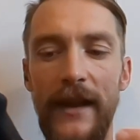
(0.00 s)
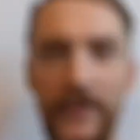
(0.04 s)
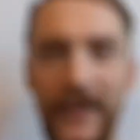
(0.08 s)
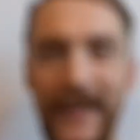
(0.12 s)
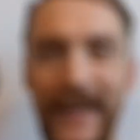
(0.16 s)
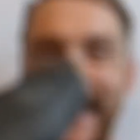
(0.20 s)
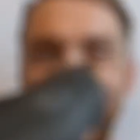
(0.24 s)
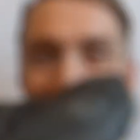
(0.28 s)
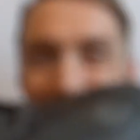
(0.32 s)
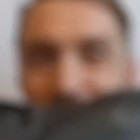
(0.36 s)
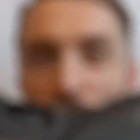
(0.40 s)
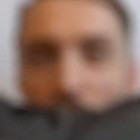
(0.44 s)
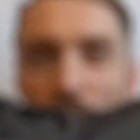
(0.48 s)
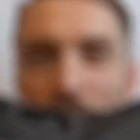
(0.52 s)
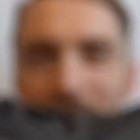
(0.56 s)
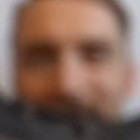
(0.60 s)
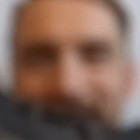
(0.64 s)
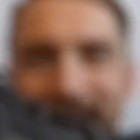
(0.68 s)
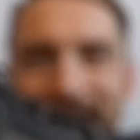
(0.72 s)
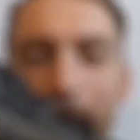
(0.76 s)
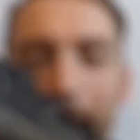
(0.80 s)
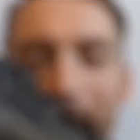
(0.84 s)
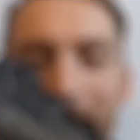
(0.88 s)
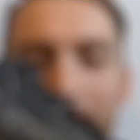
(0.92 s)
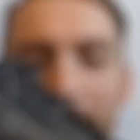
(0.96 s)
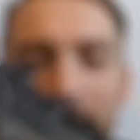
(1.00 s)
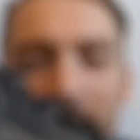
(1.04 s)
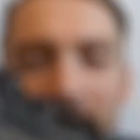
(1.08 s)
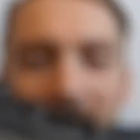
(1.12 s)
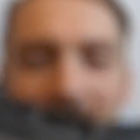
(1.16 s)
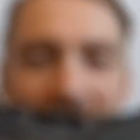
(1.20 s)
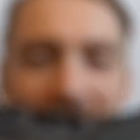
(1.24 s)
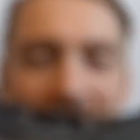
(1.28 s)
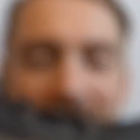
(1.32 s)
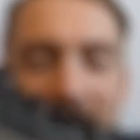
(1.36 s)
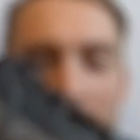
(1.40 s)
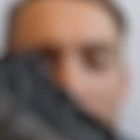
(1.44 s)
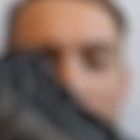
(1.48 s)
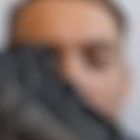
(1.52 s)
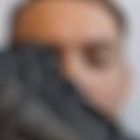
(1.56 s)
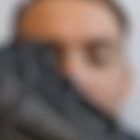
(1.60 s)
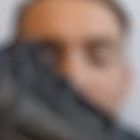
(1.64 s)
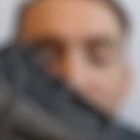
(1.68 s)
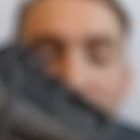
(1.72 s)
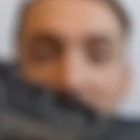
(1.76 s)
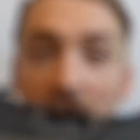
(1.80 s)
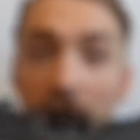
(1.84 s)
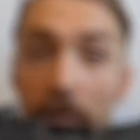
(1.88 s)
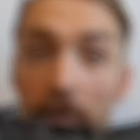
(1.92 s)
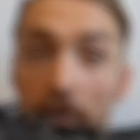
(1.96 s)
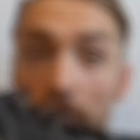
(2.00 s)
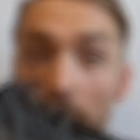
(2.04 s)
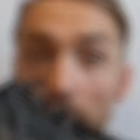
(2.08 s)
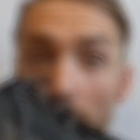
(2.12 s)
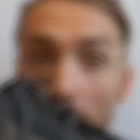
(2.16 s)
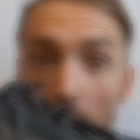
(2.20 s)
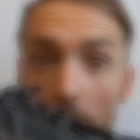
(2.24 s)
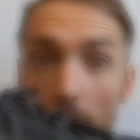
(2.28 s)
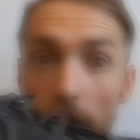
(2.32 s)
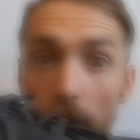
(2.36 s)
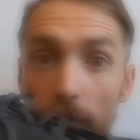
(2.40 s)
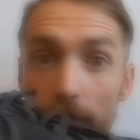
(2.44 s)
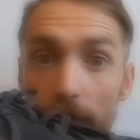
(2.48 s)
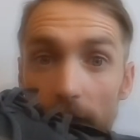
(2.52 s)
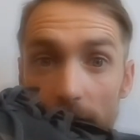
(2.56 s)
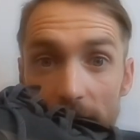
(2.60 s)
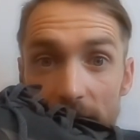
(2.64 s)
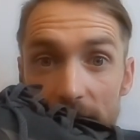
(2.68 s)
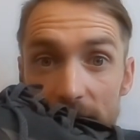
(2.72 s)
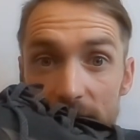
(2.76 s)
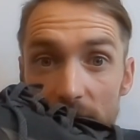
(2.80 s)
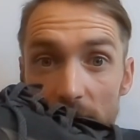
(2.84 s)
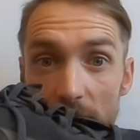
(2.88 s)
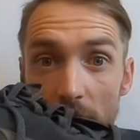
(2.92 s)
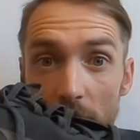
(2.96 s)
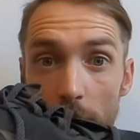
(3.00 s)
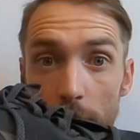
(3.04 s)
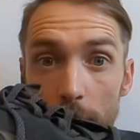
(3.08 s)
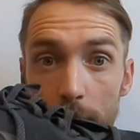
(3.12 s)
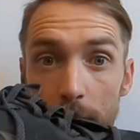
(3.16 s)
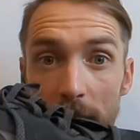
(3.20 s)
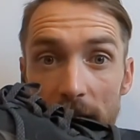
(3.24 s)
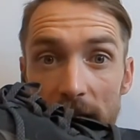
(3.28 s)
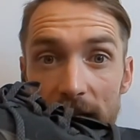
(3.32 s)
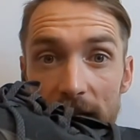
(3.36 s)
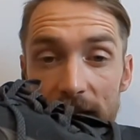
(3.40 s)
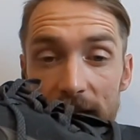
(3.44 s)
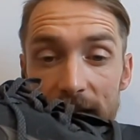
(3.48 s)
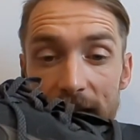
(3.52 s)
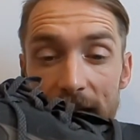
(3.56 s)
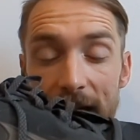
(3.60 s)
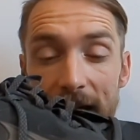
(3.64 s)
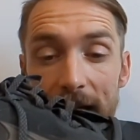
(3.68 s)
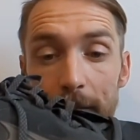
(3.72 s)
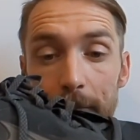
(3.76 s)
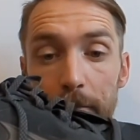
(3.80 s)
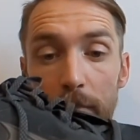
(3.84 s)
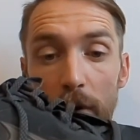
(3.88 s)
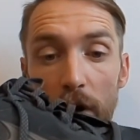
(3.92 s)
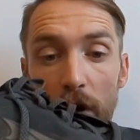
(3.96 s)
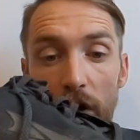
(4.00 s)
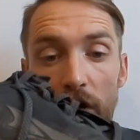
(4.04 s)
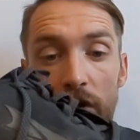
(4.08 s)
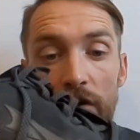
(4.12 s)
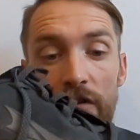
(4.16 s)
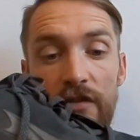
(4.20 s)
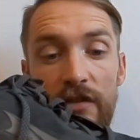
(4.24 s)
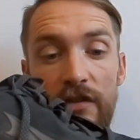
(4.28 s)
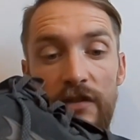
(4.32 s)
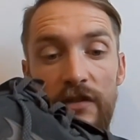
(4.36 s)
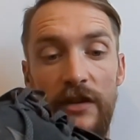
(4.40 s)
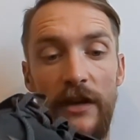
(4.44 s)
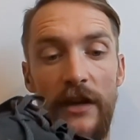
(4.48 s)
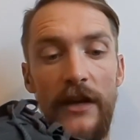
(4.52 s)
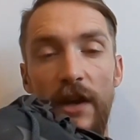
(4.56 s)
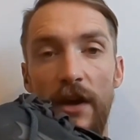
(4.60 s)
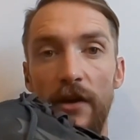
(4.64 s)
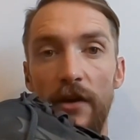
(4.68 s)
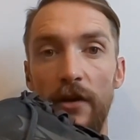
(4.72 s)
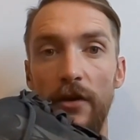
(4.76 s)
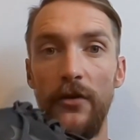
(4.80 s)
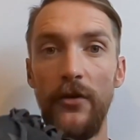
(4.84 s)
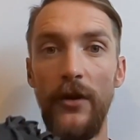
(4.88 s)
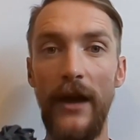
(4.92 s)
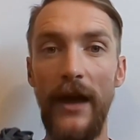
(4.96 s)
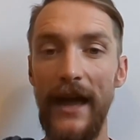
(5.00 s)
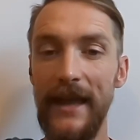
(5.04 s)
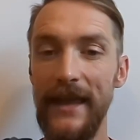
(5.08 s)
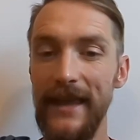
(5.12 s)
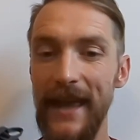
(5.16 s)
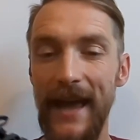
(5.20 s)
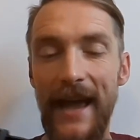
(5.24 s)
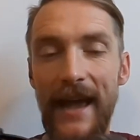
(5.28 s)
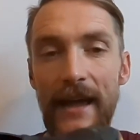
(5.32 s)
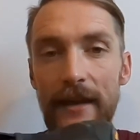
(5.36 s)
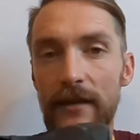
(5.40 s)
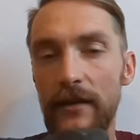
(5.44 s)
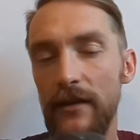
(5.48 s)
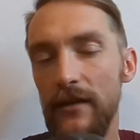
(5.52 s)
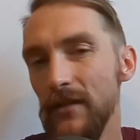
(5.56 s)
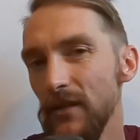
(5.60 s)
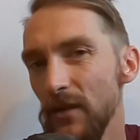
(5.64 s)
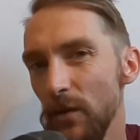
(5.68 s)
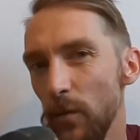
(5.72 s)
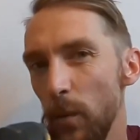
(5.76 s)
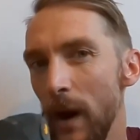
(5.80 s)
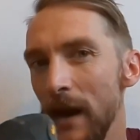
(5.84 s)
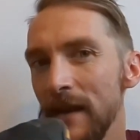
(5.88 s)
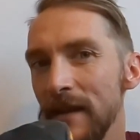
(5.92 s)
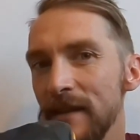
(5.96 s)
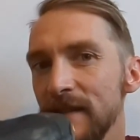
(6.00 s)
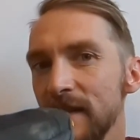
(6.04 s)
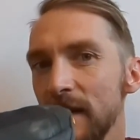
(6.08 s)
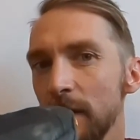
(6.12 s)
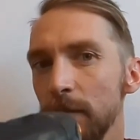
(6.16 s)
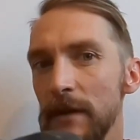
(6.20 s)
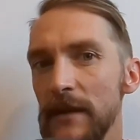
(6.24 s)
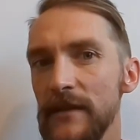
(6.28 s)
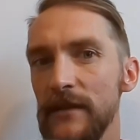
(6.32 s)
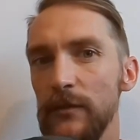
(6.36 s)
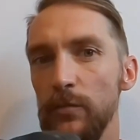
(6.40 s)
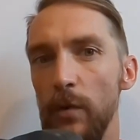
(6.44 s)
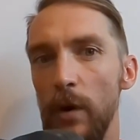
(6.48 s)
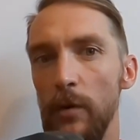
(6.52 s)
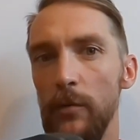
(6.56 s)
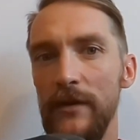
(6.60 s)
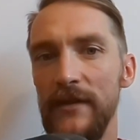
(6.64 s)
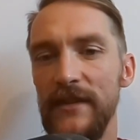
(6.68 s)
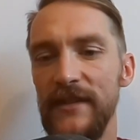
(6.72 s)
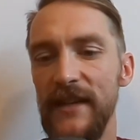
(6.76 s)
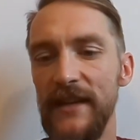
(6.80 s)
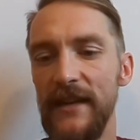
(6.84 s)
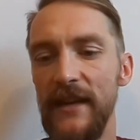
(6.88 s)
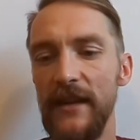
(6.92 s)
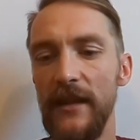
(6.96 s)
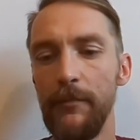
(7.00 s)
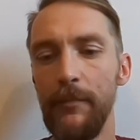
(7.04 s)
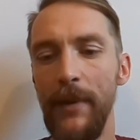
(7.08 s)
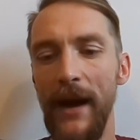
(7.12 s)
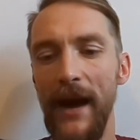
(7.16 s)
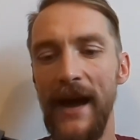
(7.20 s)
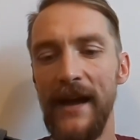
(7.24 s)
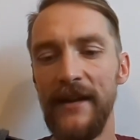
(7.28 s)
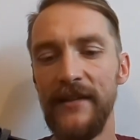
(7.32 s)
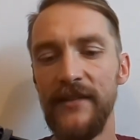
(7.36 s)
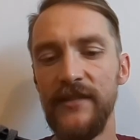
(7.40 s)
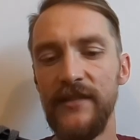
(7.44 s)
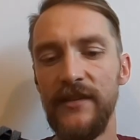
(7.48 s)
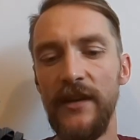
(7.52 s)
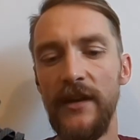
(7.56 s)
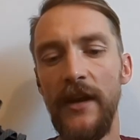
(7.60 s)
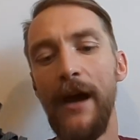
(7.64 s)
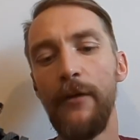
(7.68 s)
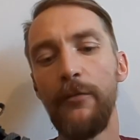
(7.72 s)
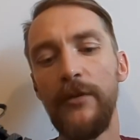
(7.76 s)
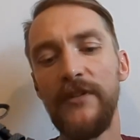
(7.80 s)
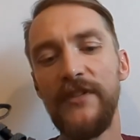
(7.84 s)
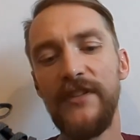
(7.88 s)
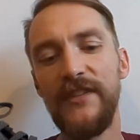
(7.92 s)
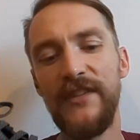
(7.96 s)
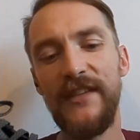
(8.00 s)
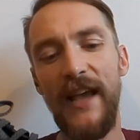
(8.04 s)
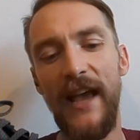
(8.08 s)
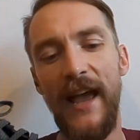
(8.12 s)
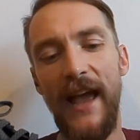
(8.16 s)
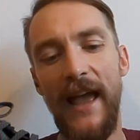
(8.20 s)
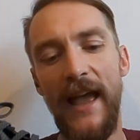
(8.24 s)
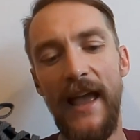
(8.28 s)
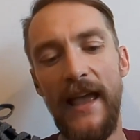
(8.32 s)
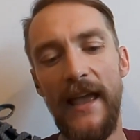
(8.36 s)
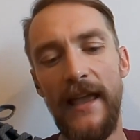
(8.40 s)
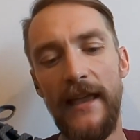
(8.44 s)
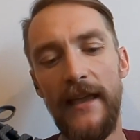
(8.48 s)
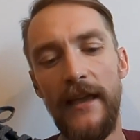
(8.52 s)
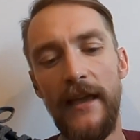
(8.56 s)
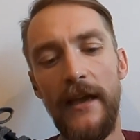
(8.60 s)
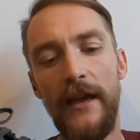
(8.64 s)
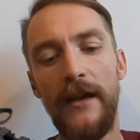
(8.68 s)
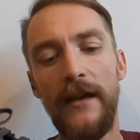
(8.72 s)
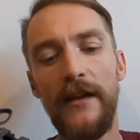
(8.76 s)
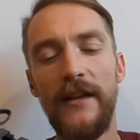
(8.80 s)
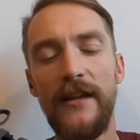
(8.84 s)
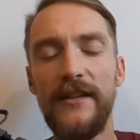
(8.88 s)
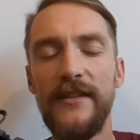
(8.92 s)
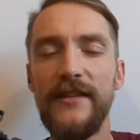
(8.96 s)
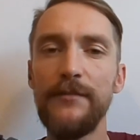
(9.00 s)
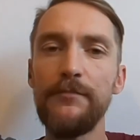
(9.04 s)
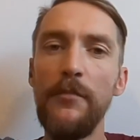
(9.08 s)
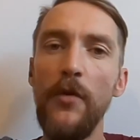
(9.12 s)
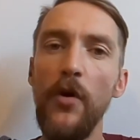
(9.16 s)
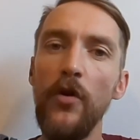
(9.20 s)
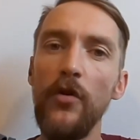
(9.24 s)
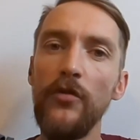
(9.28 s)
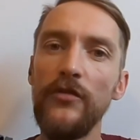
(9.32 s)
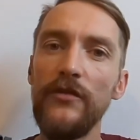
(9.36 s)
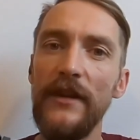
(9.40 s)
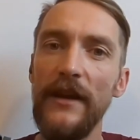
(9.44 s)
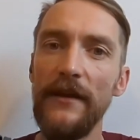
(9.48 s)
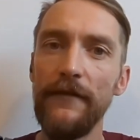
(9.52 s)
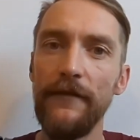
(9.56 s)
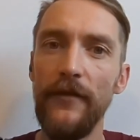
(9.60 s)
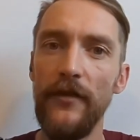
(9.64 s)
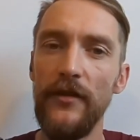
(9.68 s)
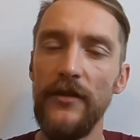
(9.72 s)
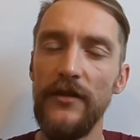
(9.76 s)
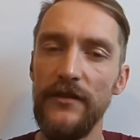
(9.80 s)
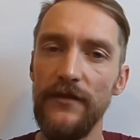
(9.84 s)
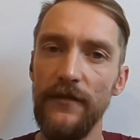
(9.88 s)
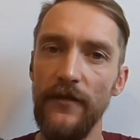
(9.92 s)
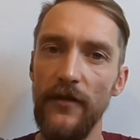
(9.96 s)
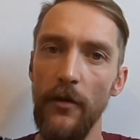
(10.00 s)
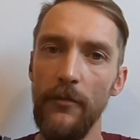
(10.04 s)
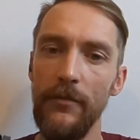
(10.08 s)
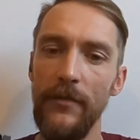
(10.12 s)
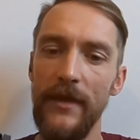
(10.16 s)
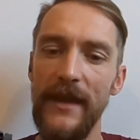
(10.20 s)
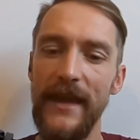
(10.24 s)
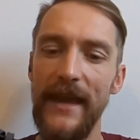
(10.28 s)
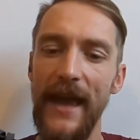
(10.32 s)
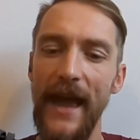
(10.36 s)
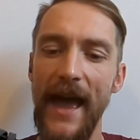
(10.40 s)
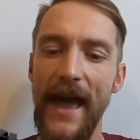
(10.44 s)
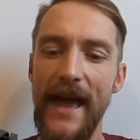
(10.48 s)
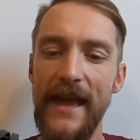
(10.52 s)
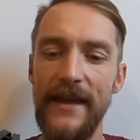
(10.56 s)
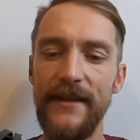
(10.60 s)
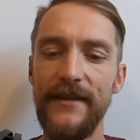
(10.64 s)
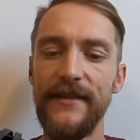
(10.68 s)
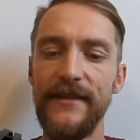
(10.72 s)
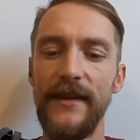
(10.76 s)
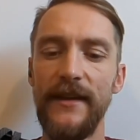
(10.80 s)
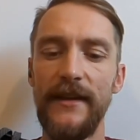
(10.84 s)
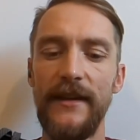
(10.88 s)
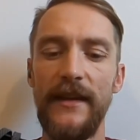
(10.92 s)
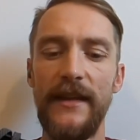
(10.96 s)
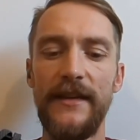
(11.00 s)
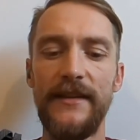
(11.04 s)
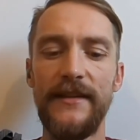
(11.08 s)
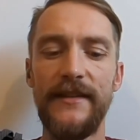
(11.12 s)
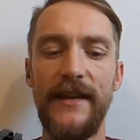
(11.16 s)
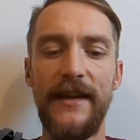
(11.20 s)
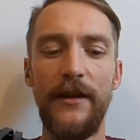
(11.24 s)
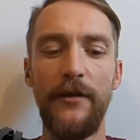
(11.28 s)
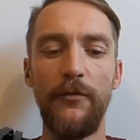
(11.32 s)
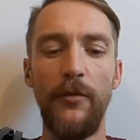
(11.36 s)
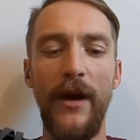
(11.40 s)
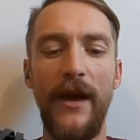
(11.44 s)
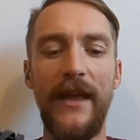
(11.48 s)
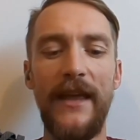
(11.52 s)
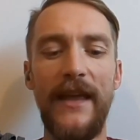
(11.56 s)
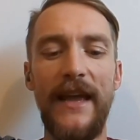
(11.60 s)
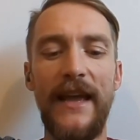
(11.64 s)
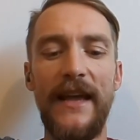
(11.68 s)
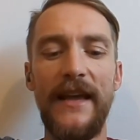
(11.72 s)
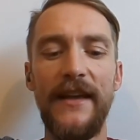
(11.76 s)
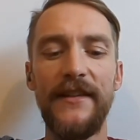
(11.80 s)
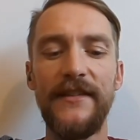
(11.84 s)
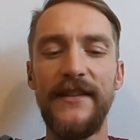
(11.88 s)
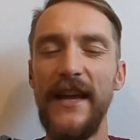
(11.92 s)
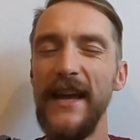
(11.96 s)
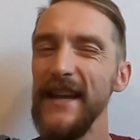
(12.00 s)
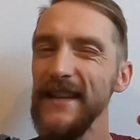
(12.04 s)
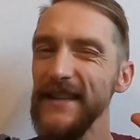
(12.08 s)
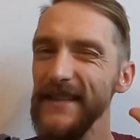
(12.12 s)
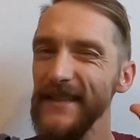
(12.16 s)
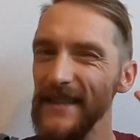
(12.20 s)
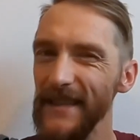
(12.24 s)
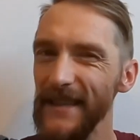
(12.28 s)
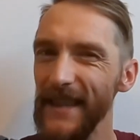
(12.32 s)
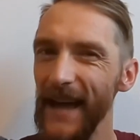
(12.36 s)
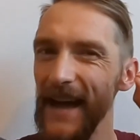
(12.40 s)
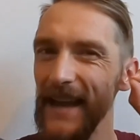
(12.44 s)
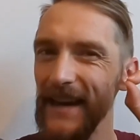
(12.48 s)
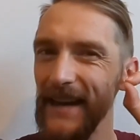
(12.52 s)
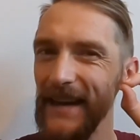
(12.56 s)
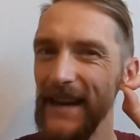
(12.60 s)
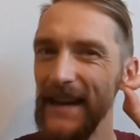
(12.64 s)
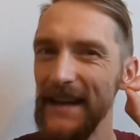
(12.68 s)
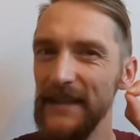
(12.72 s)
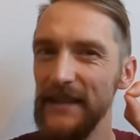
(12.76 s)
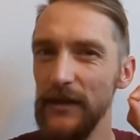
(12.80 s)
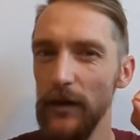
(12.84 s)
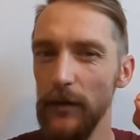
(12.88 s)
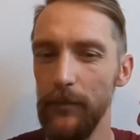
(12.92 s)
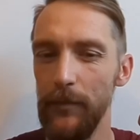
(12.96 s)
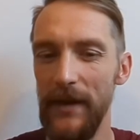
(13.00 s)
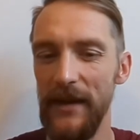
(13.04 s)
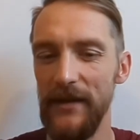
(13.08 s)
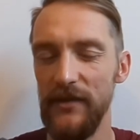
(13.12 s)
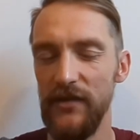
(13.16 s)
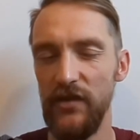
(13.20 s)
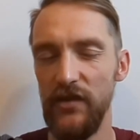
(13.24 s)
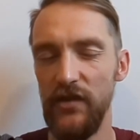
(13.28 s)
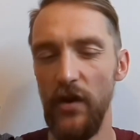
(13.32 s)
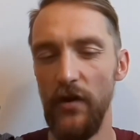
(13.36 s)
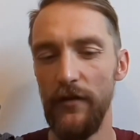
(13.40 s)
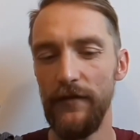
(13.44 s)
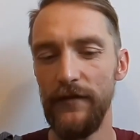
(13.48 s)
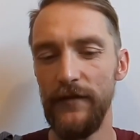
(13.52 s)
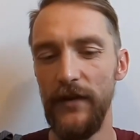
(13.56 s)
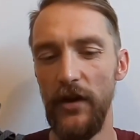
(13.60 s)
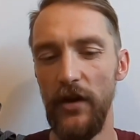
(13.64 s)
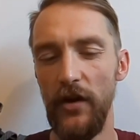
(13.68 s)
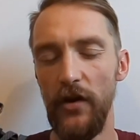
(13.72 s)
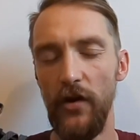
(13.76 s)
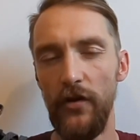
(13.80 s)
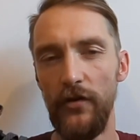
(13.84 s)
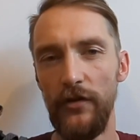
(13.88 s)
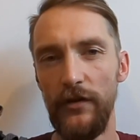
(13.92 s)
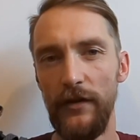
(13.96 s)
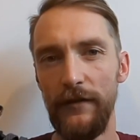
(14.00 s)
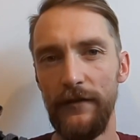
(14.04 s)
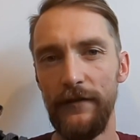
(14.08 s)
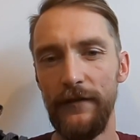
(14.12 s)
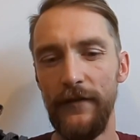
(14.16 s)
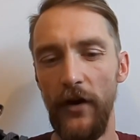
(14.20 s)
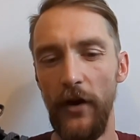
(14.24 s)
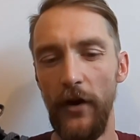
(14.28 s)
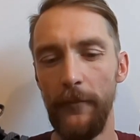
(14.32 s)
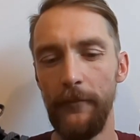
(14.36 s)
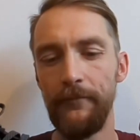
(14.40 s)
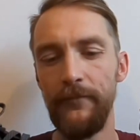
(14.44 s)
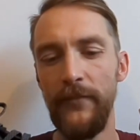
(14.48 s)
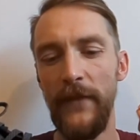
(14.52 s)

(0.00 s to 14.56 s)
So let's talk a little about the feel of this Lone Peak 9 Plus. So again, quite similar to what we've seen in the past. I would say a small difference from the 8, at least anyway, is it's that little bit softer underfoot.